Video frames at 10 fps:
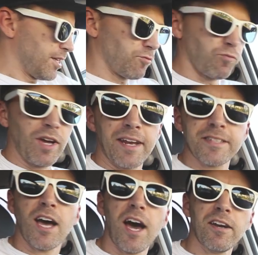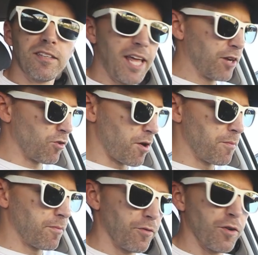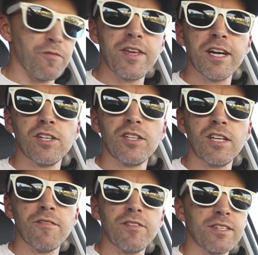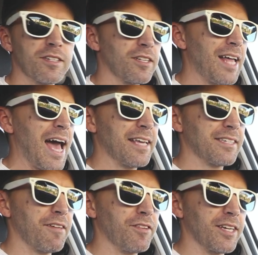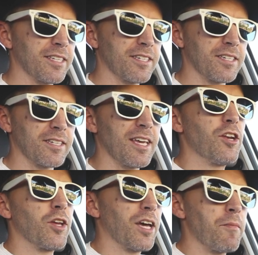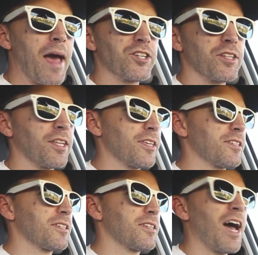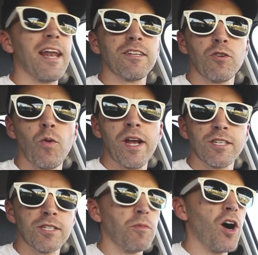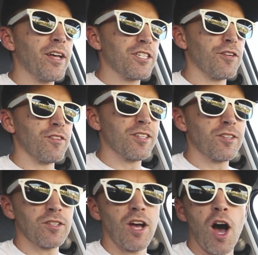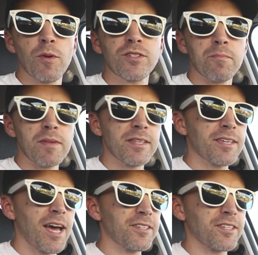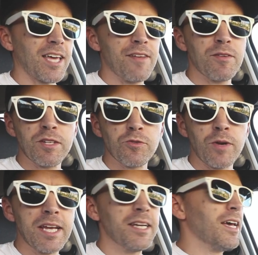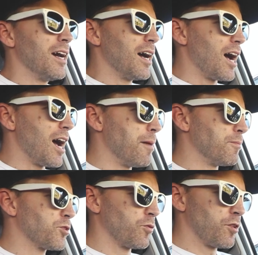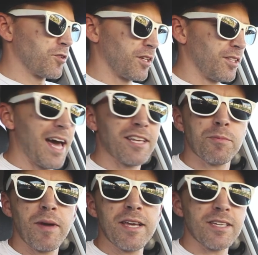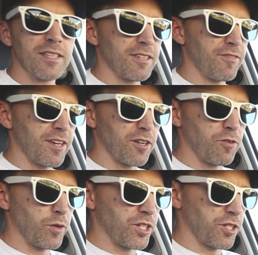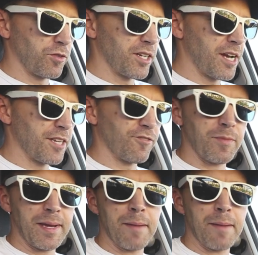It's got a ton of leg room for a vehicle of this class. I feel like this is, you, gotta imagine that this is not a, quite a small SUV. This is almost a midsize. It's kind of in between. Um, so there's a lot of space in this vehicle, which is really nice for me.